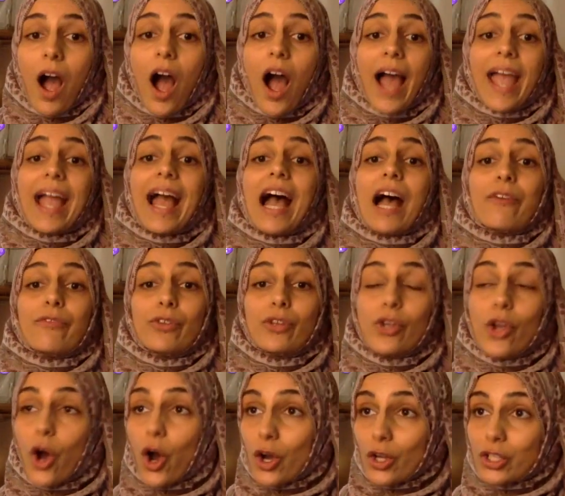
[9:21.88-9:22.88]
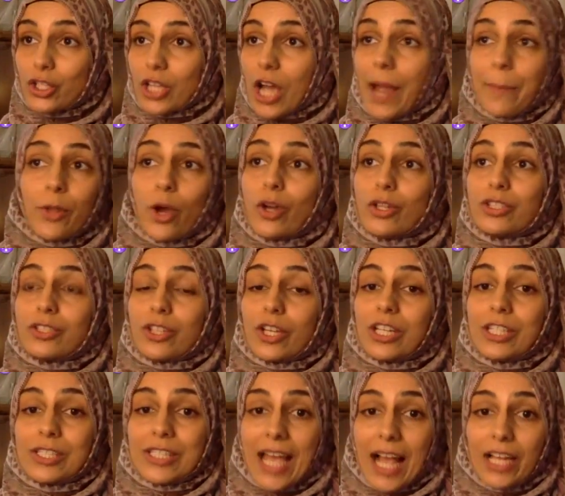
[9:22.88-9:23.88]
I'm not
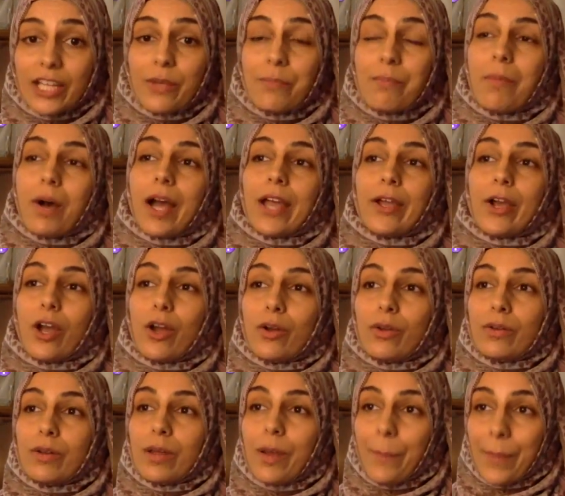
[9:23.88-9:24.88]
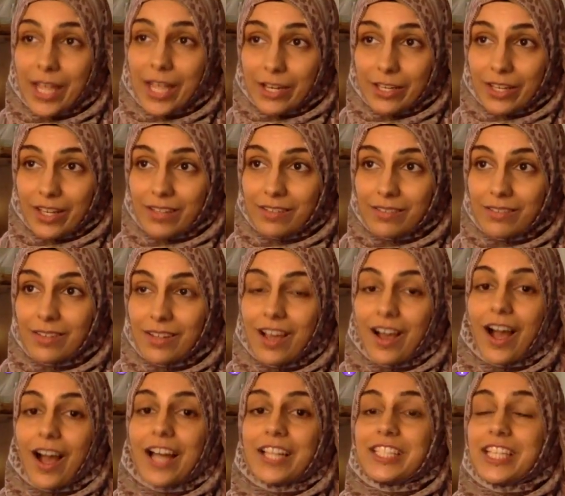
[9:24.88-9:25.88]
going to tell you my own opinion
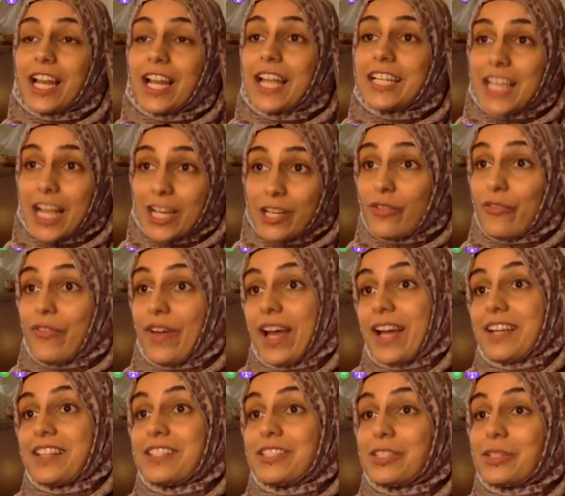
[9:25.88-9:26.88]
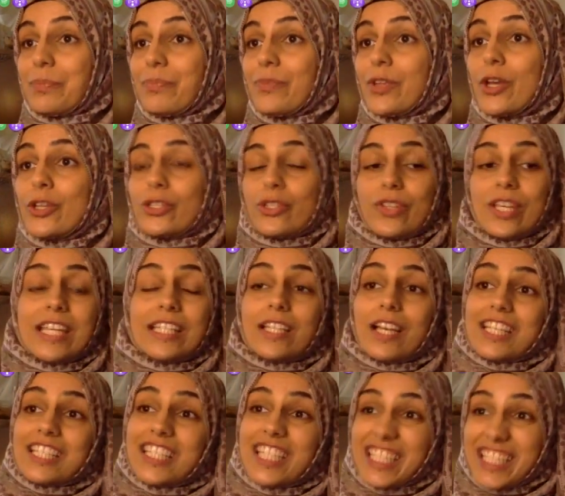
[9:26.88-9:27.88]
until I tell you the facts. So these
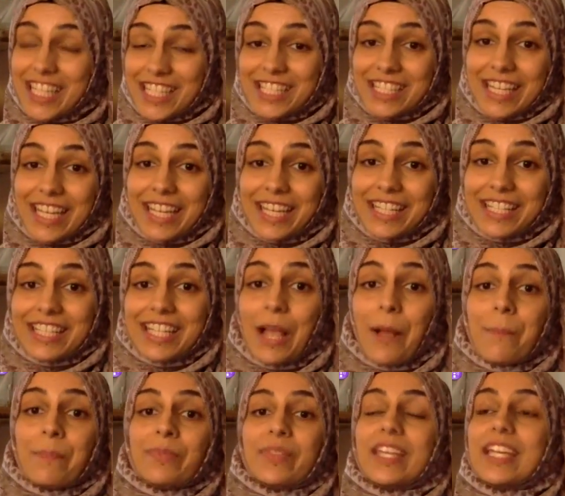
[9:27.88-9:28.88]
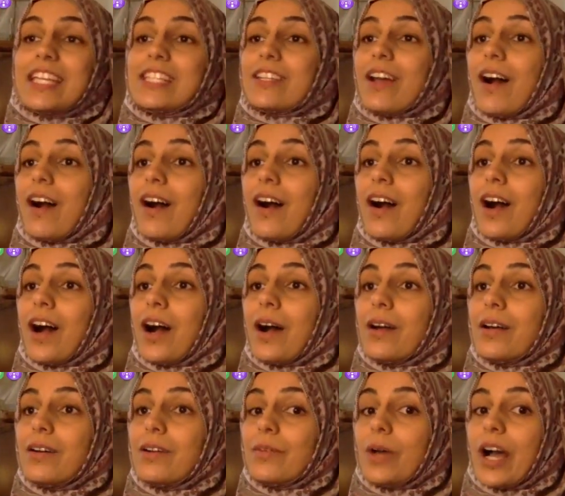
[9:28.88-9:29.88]
are statistics. These
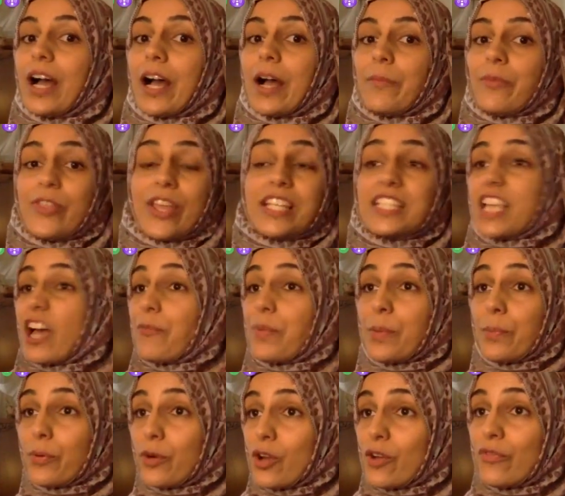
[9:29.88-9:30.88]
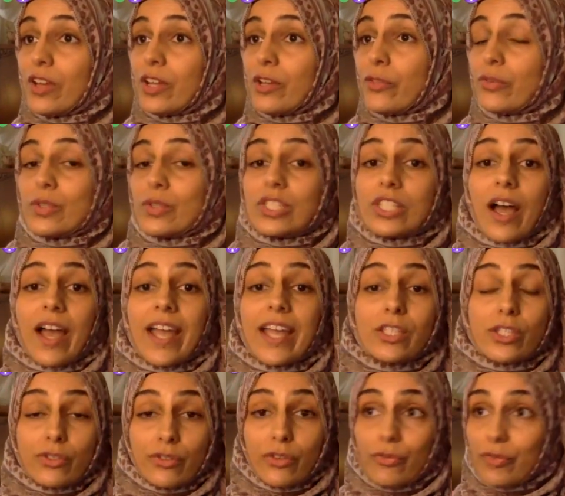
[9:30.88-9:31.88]
are things that have been proven through
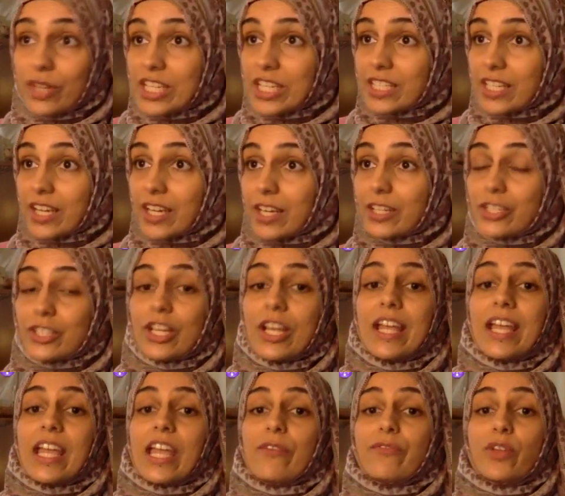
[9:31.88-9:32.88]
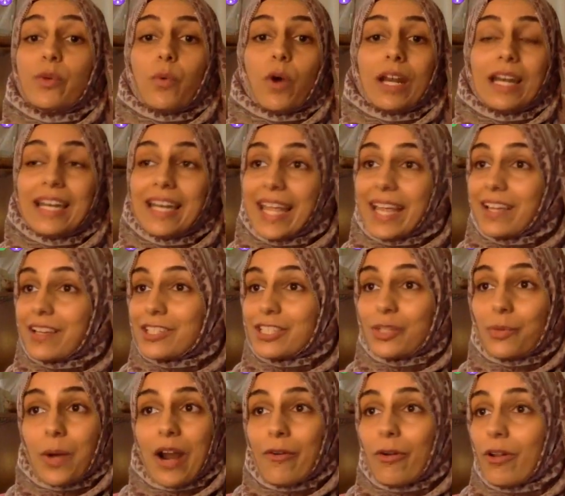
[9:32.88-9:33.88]
science, through research. If you want links
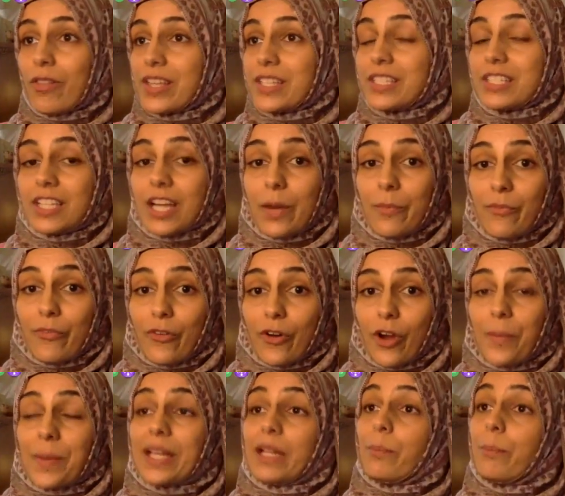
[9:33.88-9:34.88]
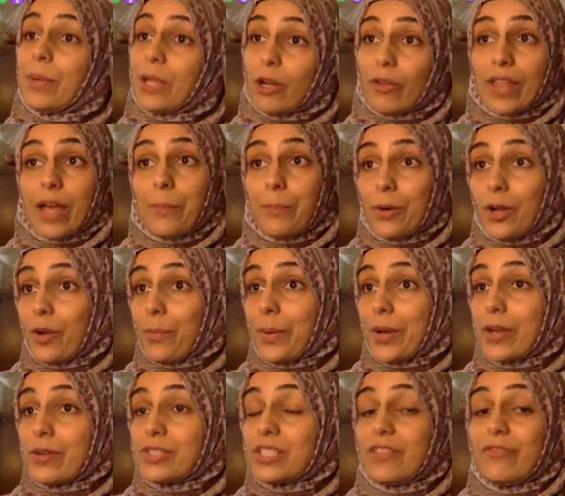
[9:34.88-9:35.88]
to where all this has come from, it'll be on that blog
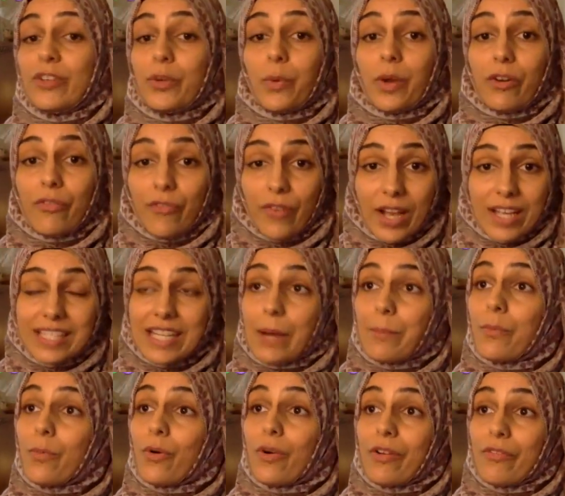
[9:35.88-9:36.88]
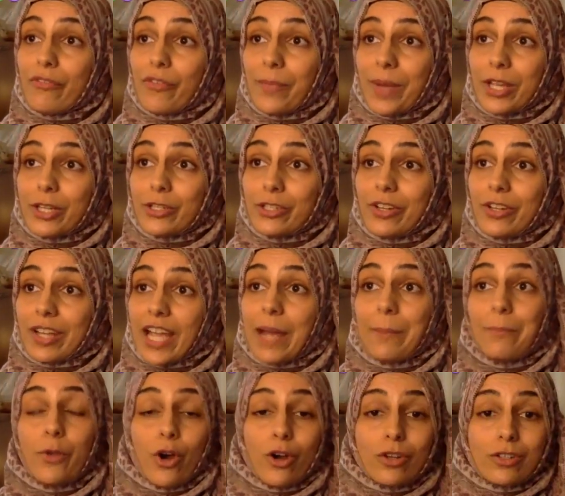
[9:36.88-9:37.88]
post if you want to find out more information, okay?
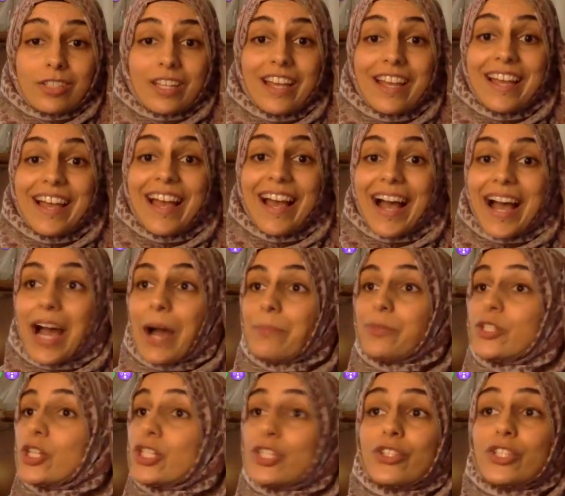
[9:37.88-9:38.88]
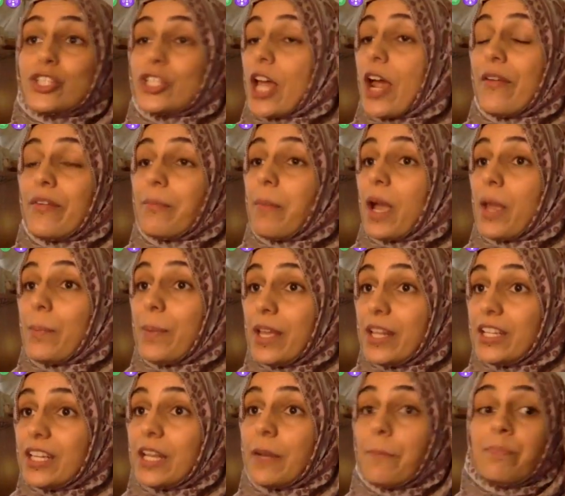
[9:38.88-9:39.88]
I'm not just sharing my
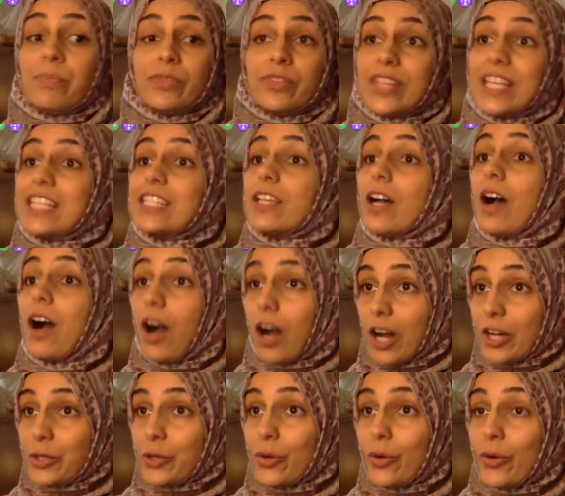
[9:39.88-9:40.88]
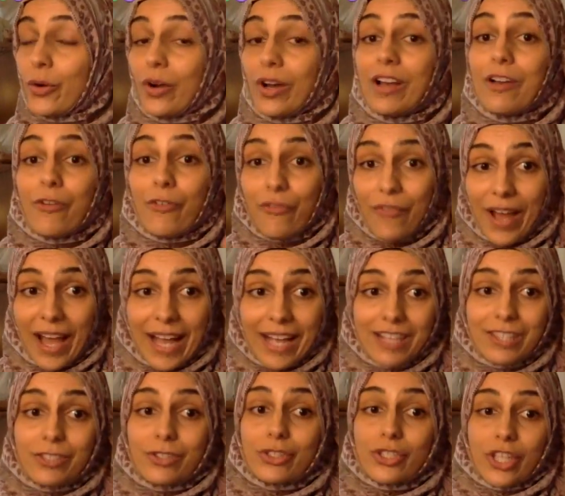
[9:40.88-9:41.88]
opinion. These are hardcore
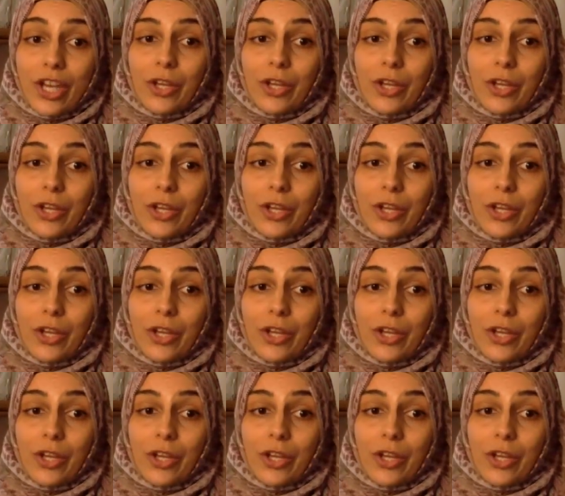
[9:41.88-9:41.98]
facts.